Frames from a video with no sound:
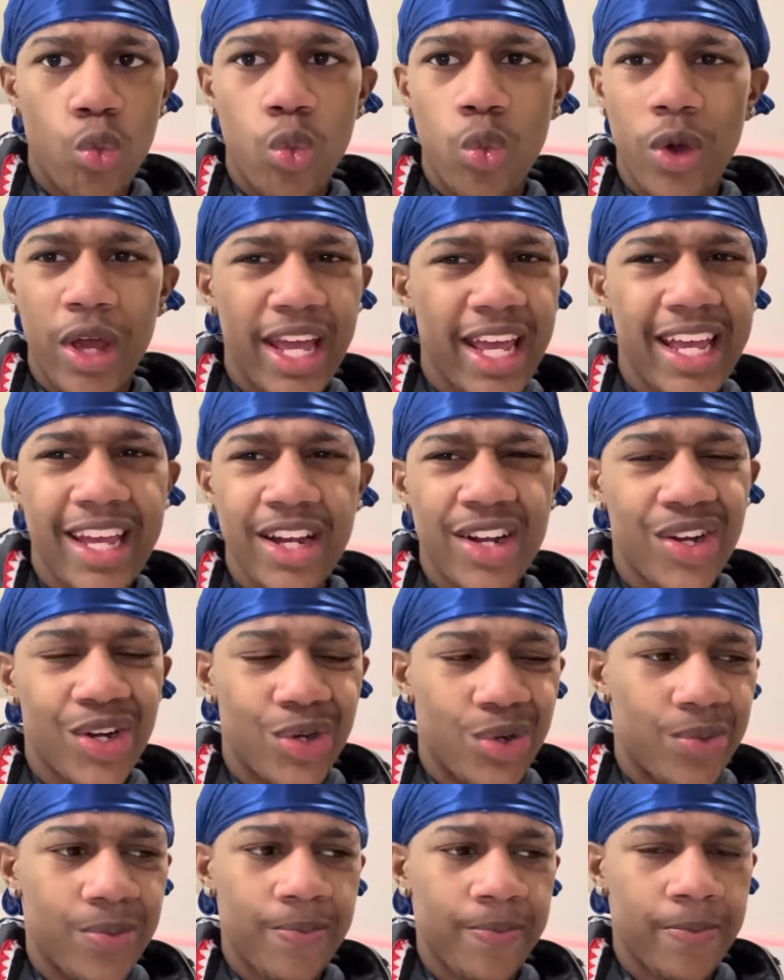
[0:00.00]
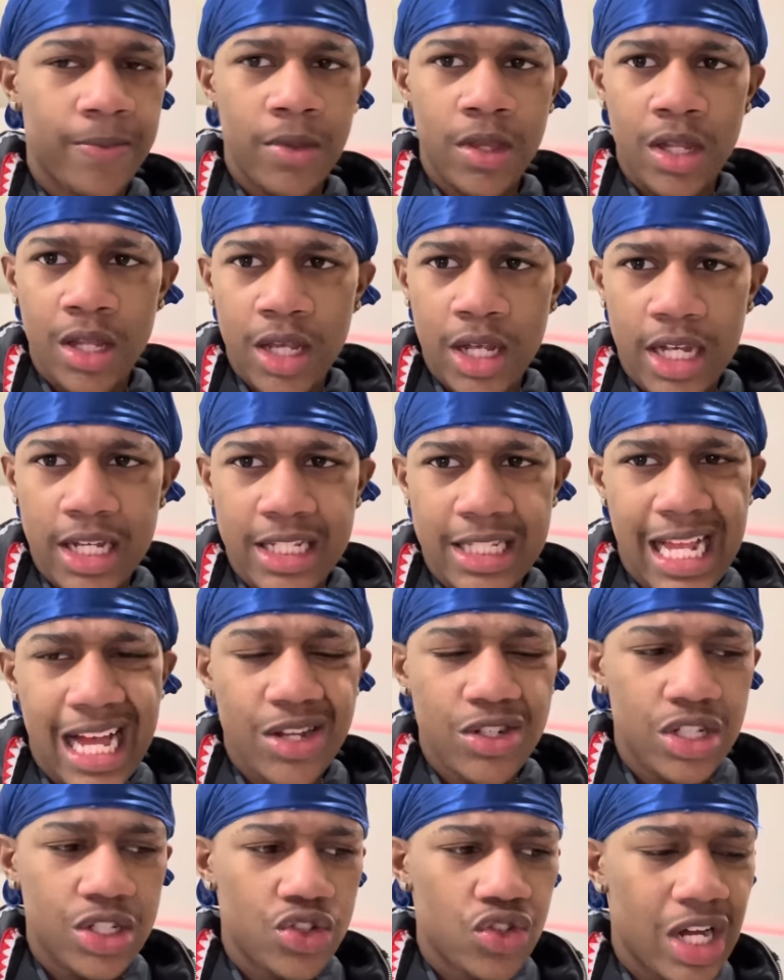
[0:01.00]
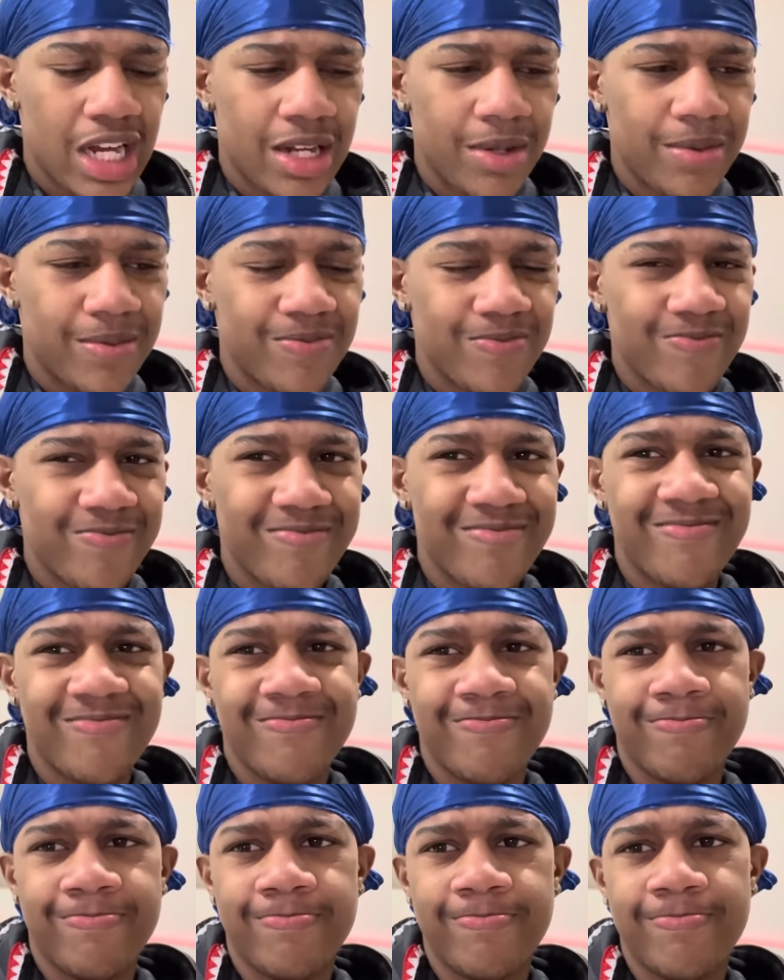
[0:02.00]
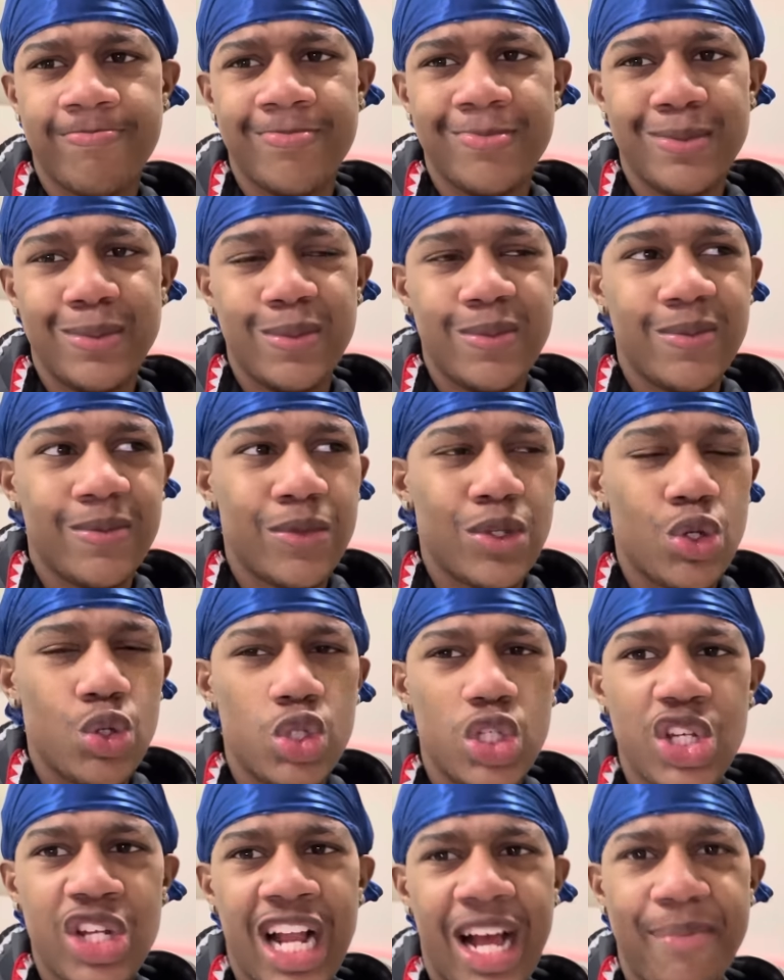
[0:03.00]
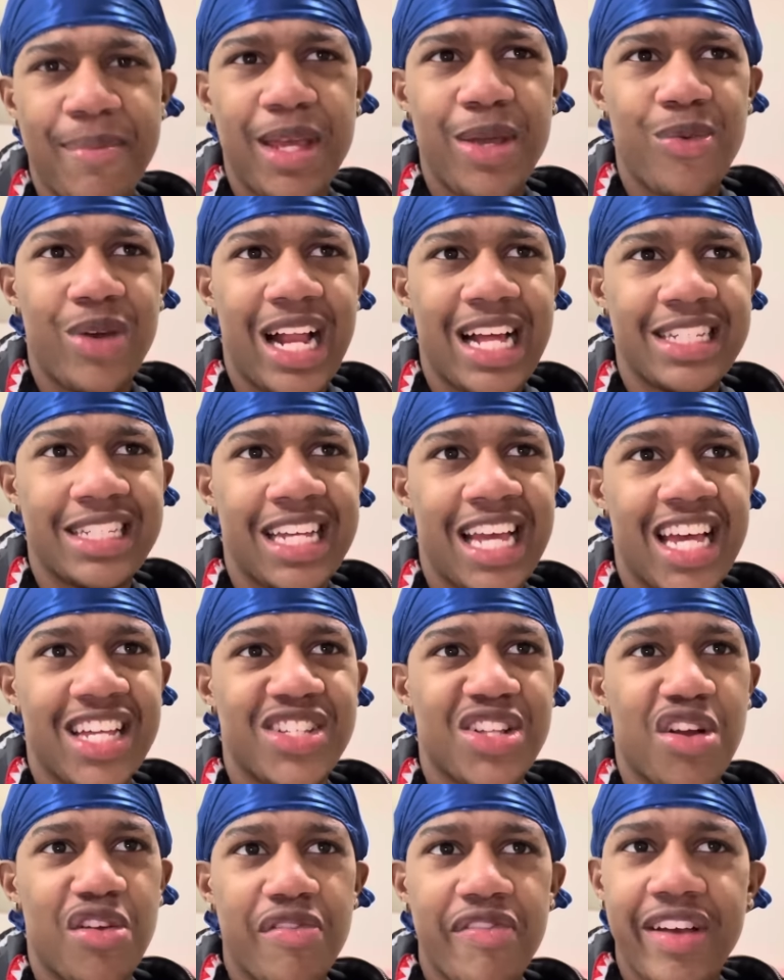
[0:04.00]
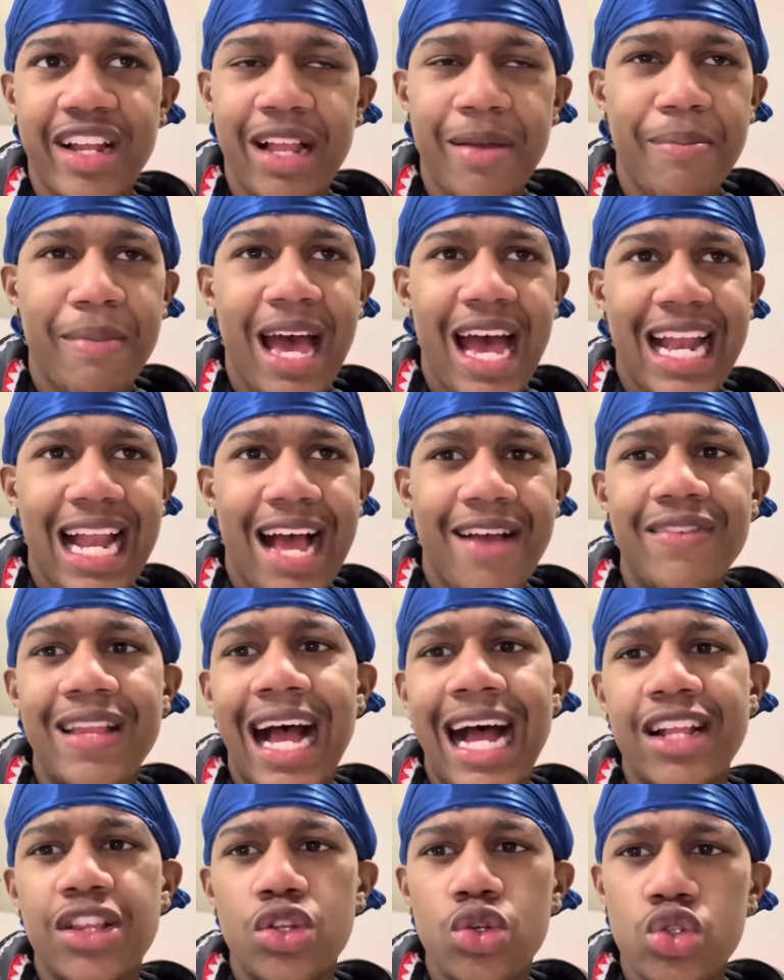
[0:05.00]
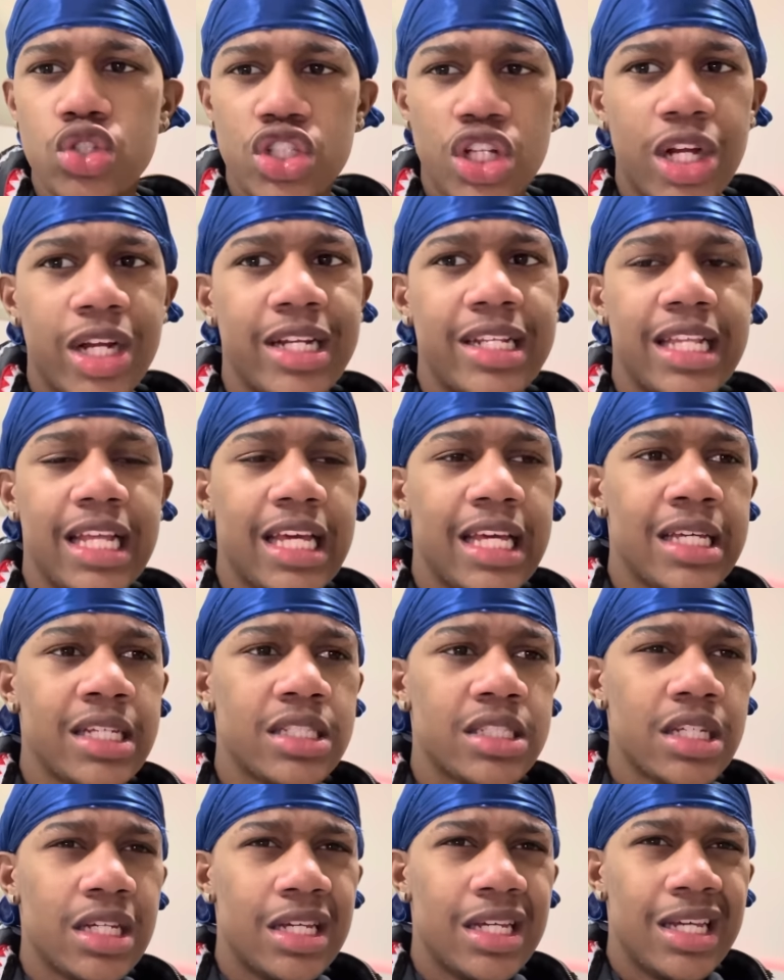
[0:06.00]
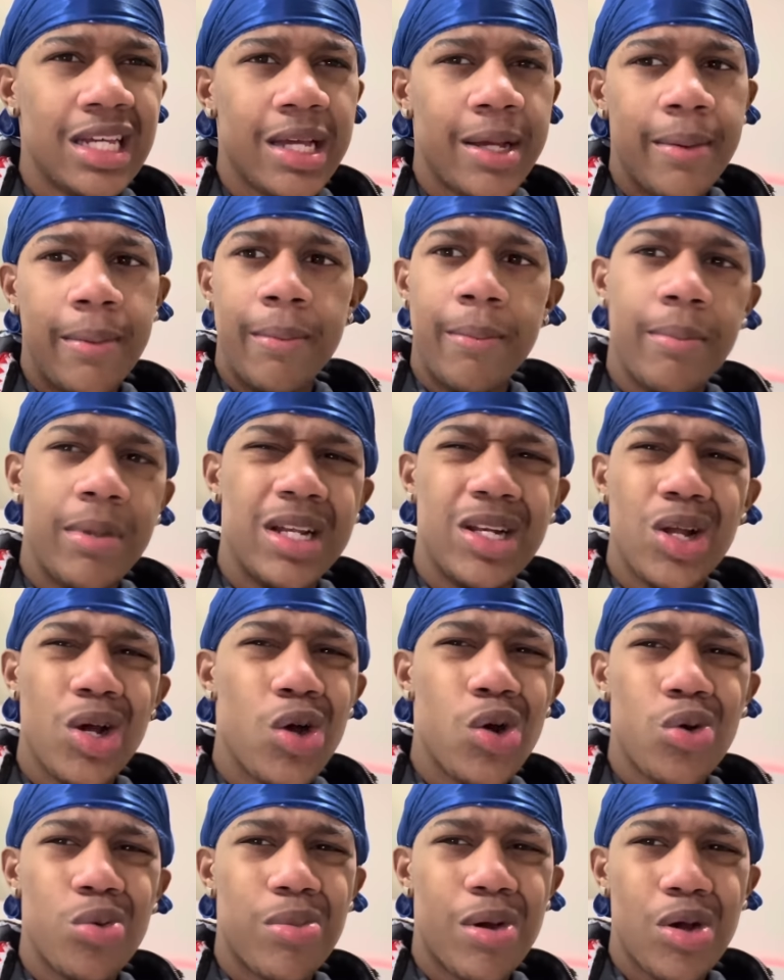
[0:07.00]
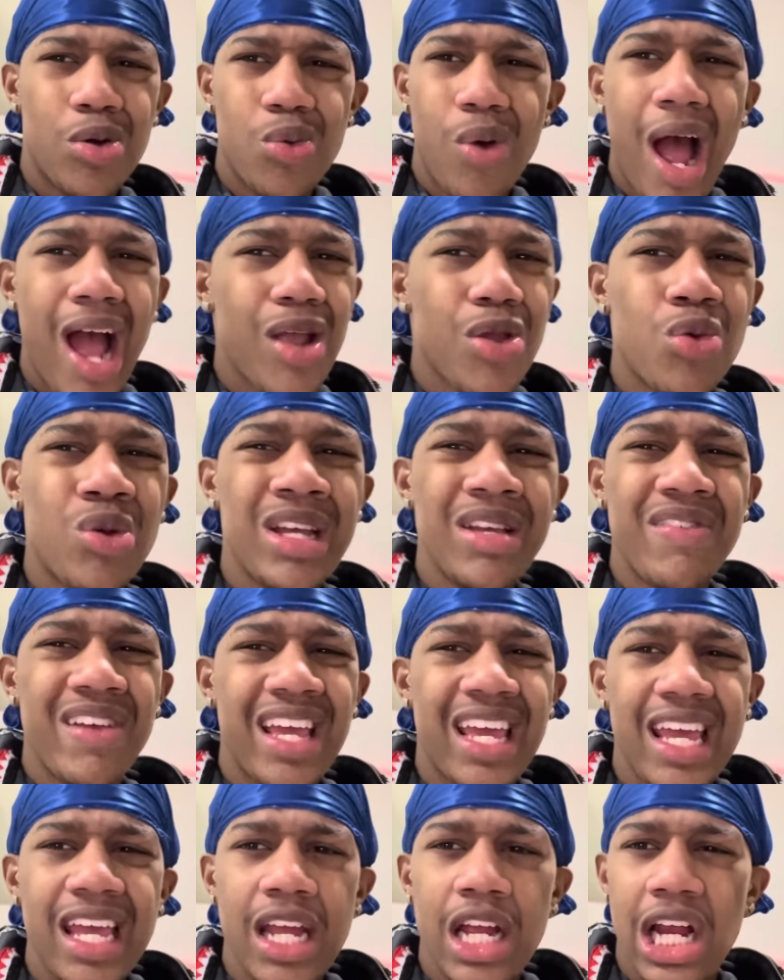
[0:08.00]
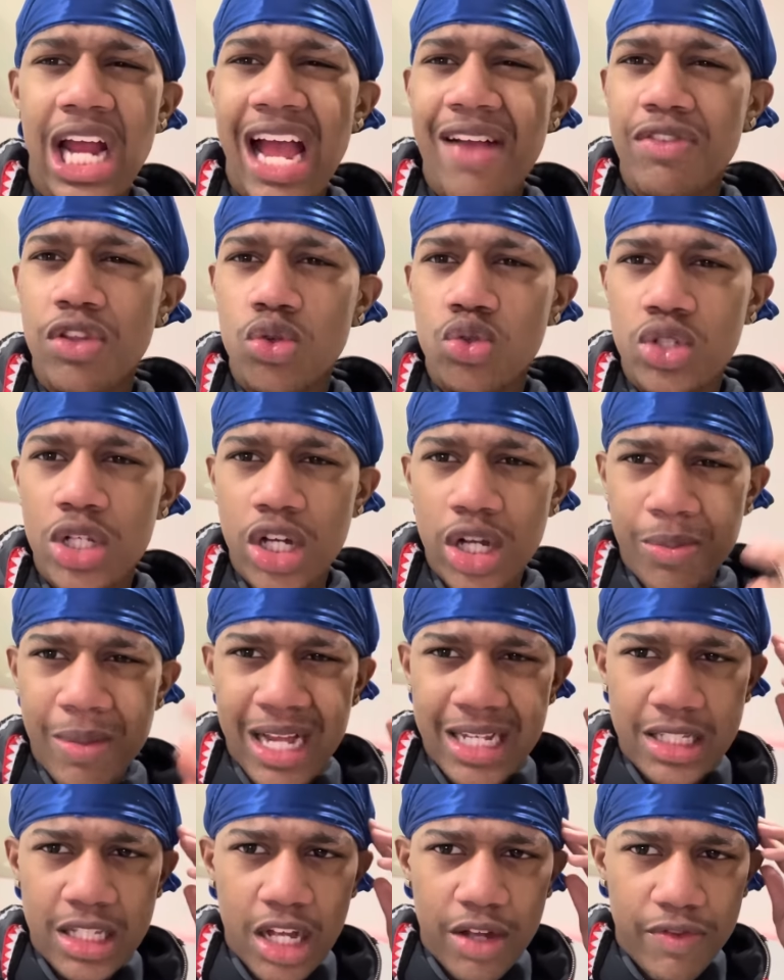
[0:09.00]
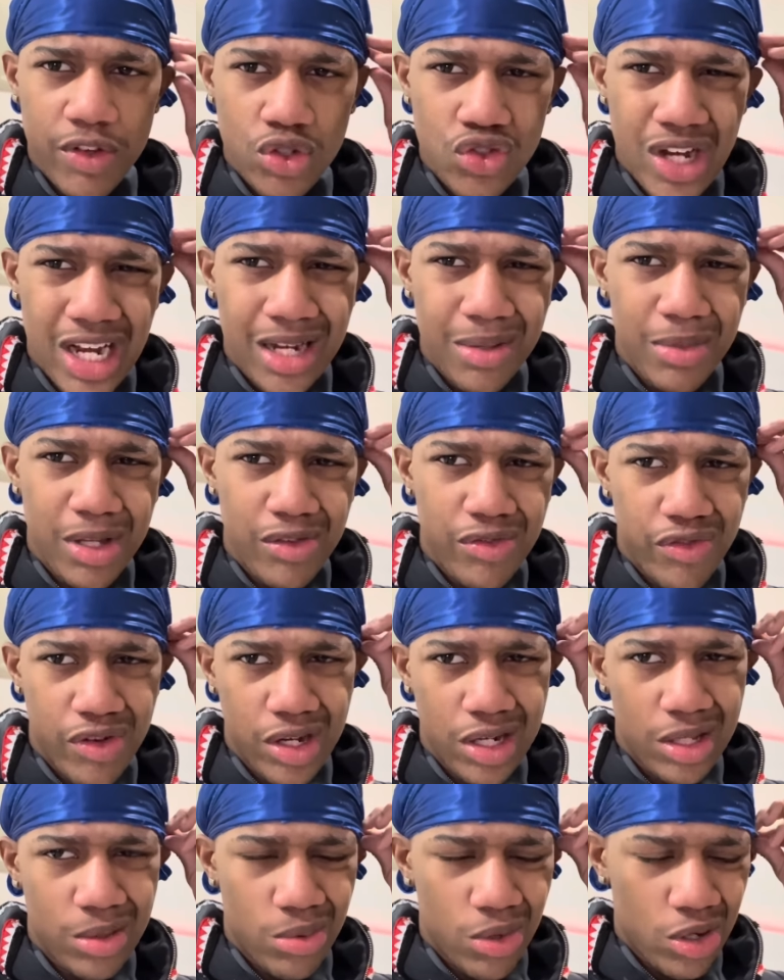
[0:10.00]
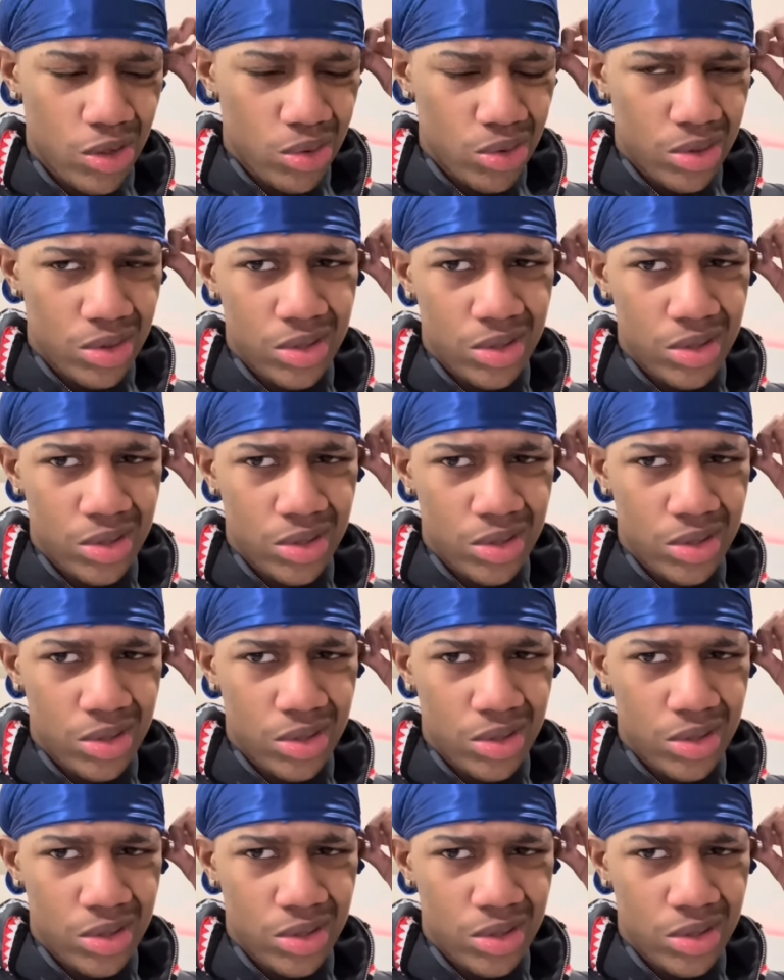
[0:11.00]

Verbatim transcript: Weirdo. Because now she's trying to, mm. You see what I mean when I say I start feeling bad after I do certain things? But no, bro, why are you even here? After you took my stuff, you trying to be funny, bro.